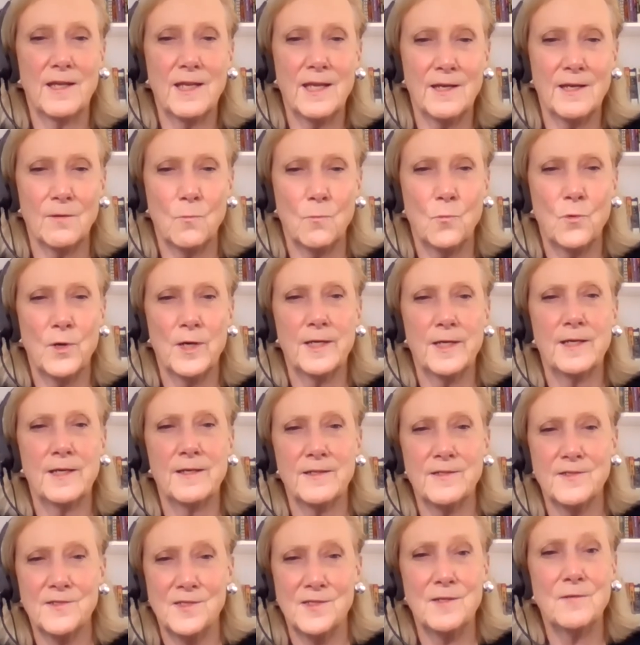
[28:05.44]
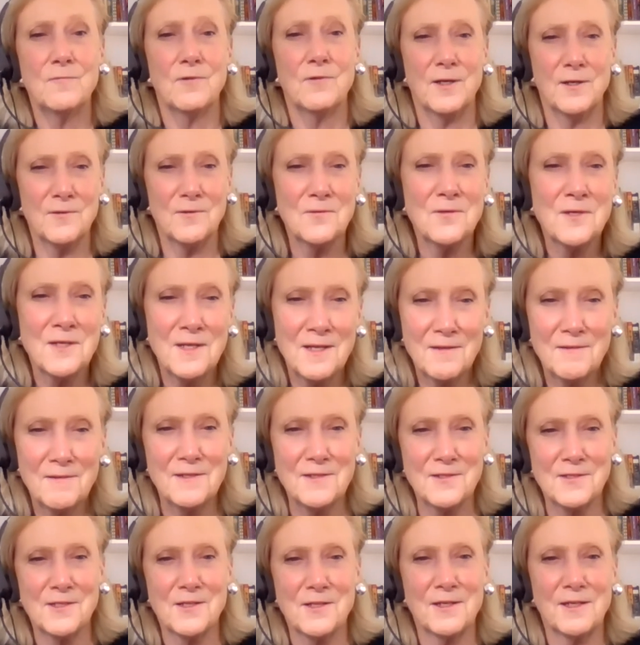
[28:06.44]
in a 1 and a 0 that
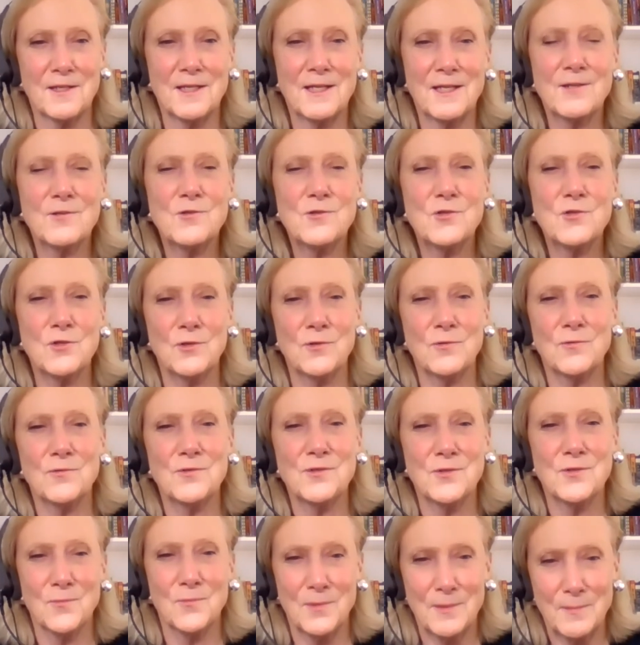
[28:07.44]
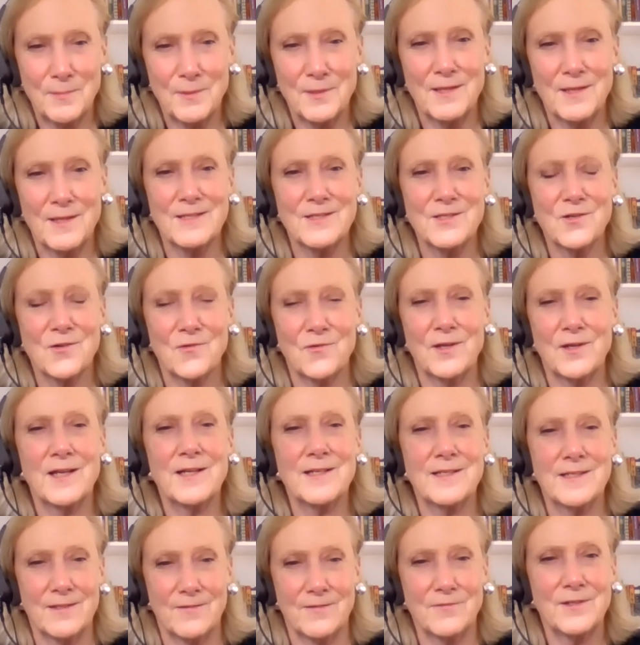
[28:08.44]
is going to get you to replace
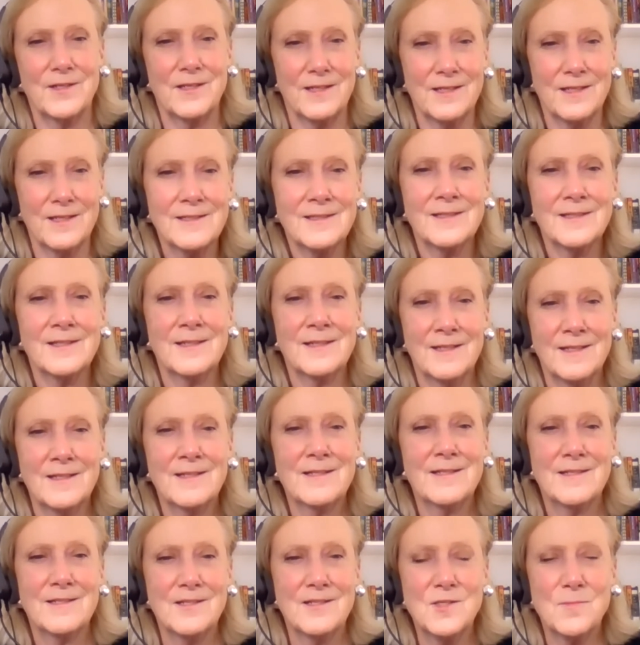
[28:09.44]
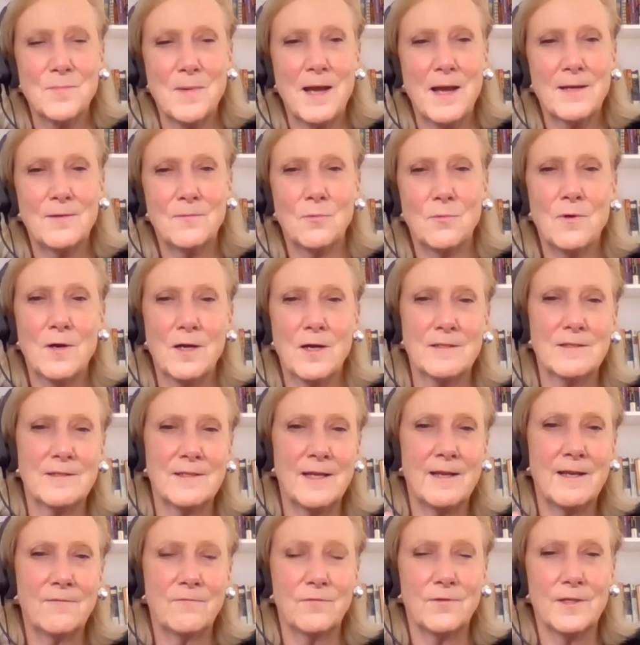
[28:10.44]
creativity, despite what
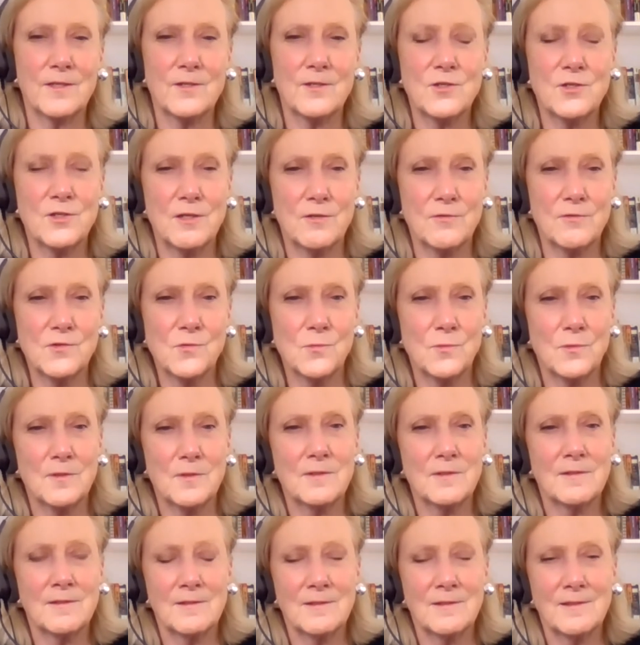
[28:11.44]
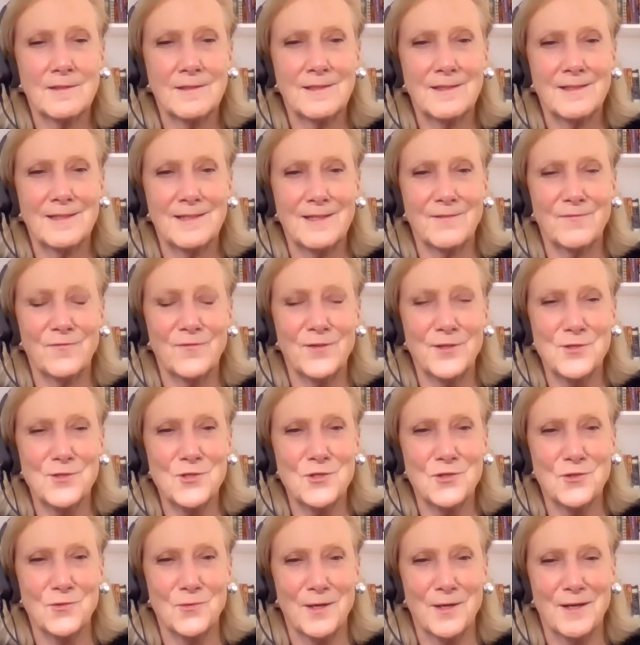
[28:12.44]
Netflix shows will convince
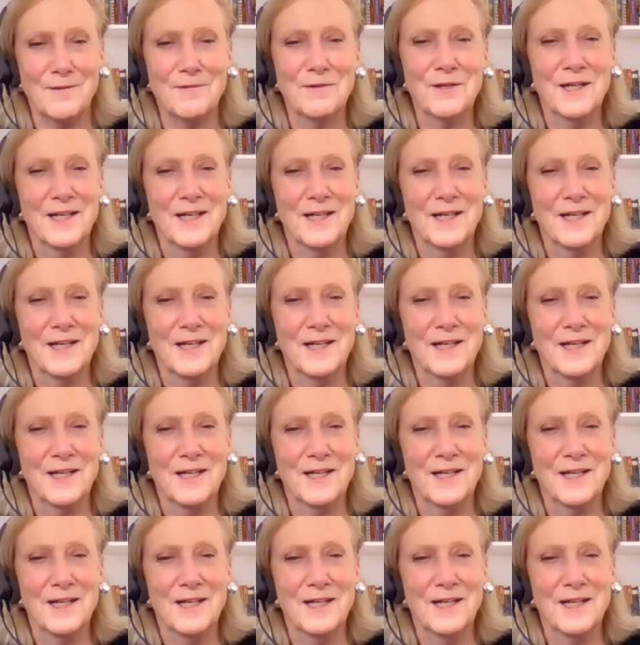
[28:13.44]
you of.